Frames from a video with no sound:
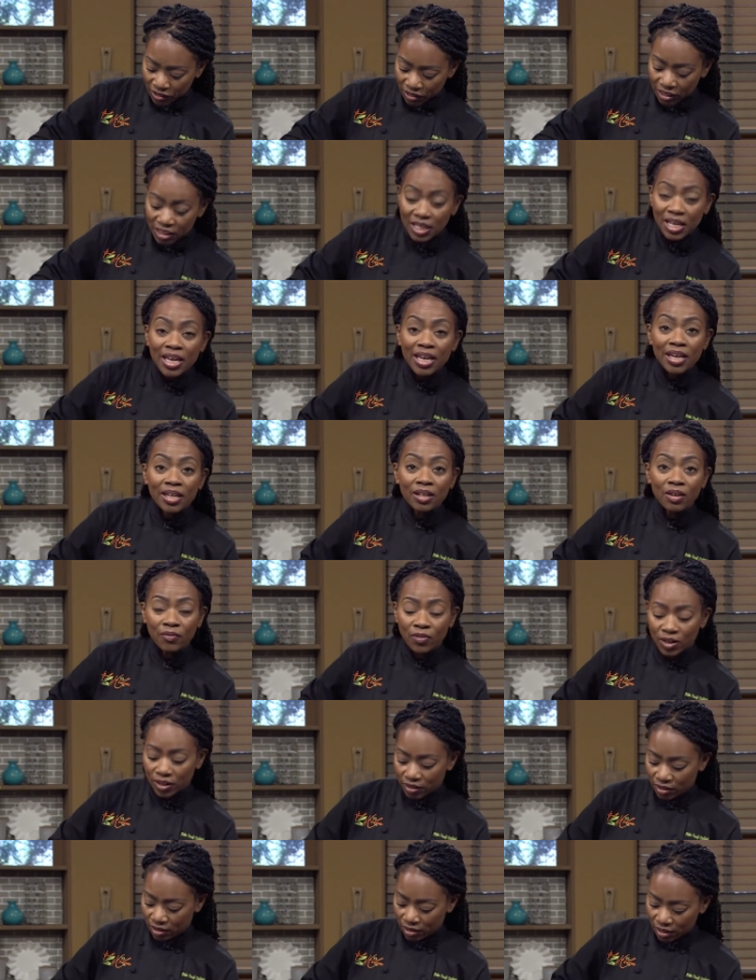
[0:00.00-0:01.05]
10 of
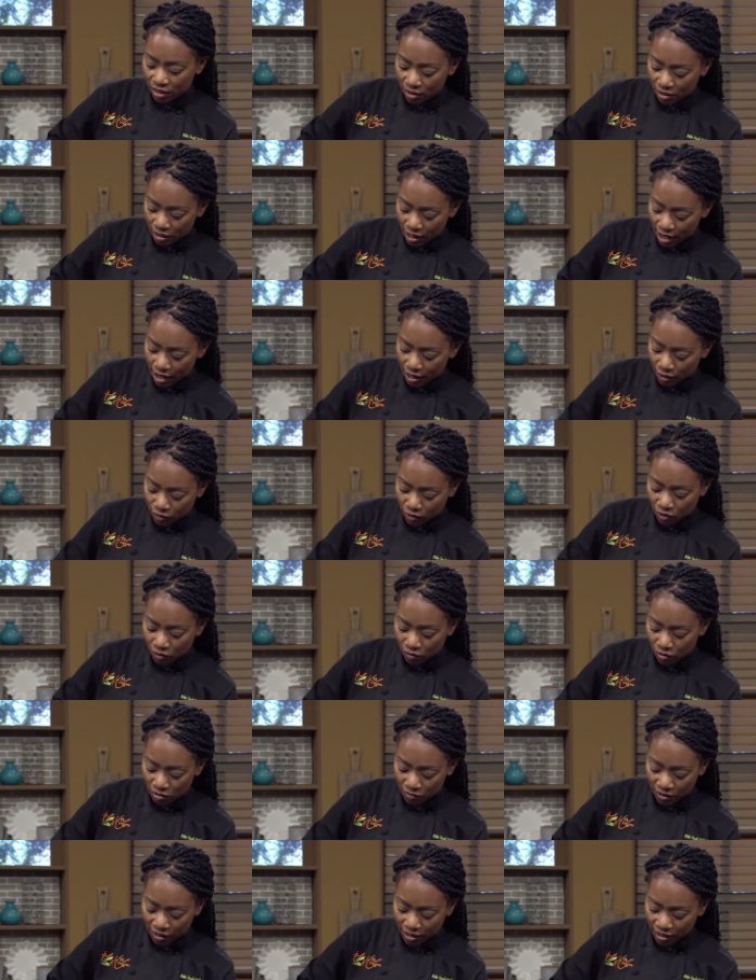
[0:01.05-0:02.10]
us in a house
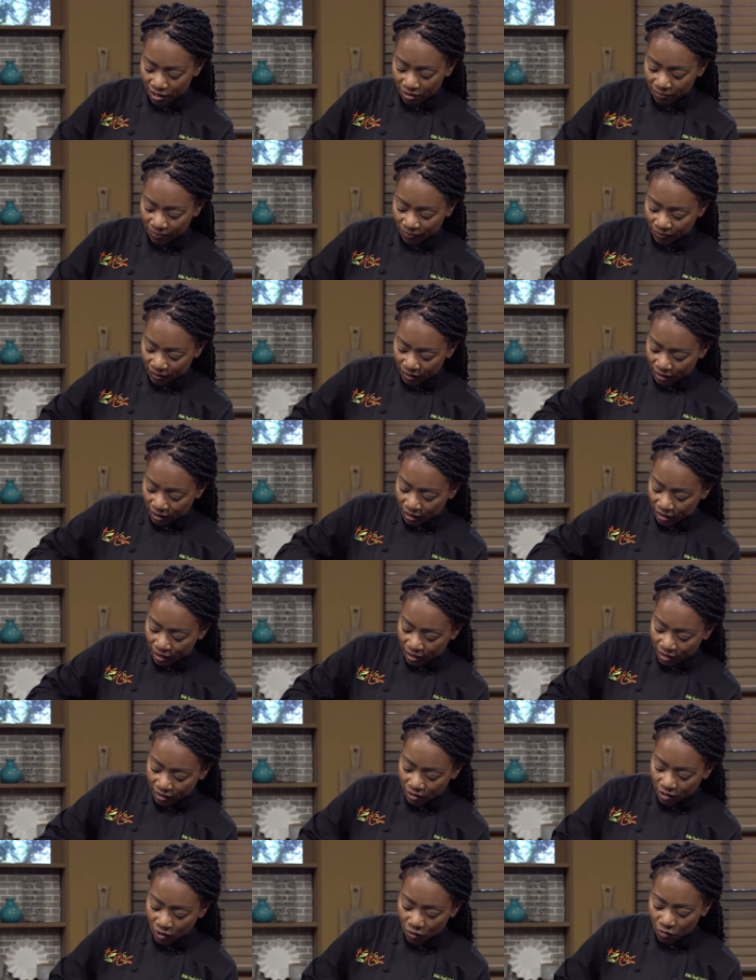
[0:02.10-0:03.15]
growing up,
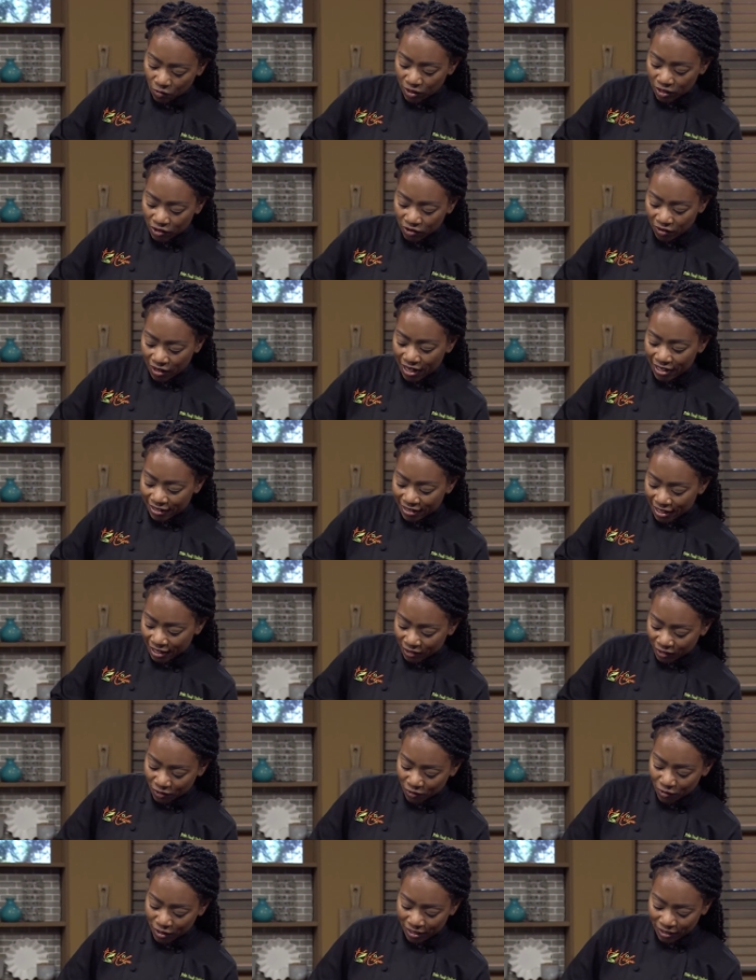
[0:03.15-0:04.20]
so we tried not
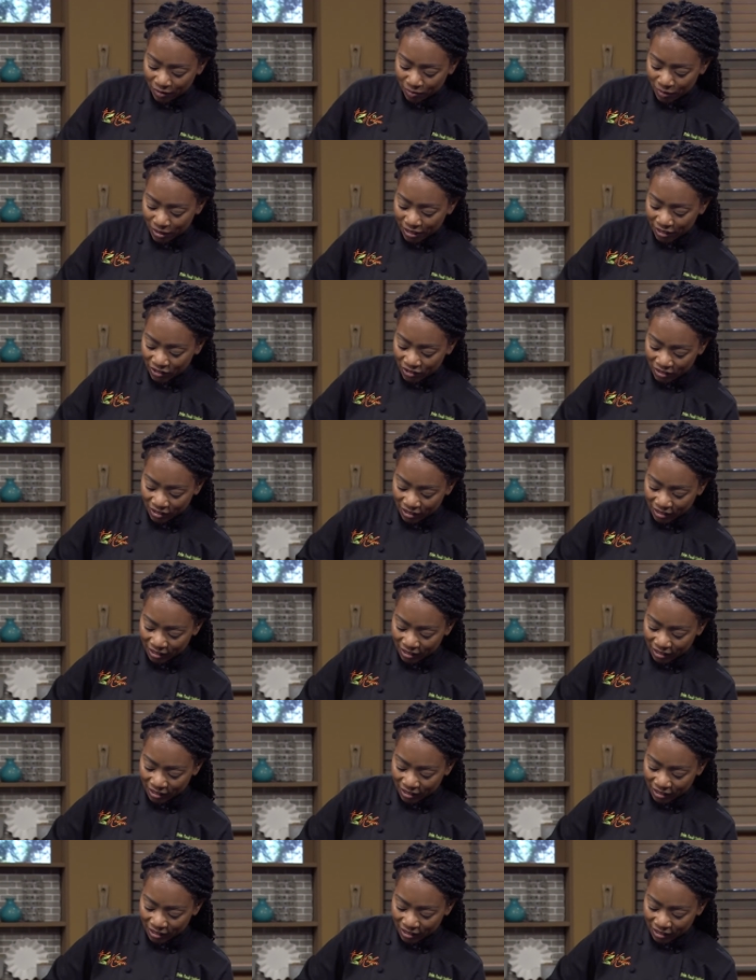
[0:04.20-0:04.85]
to waste much.